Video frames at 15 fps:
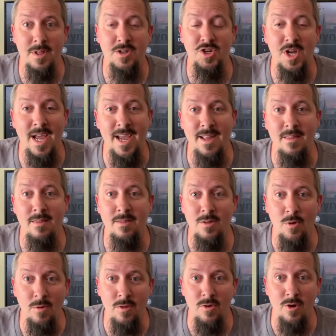giant
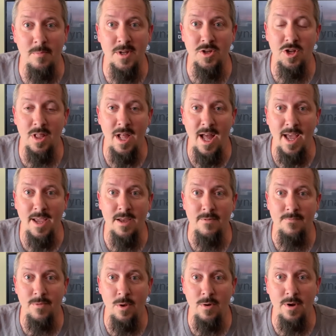snowstorm in July in
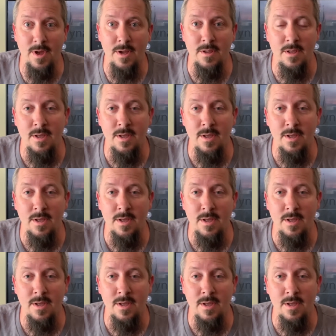Florida.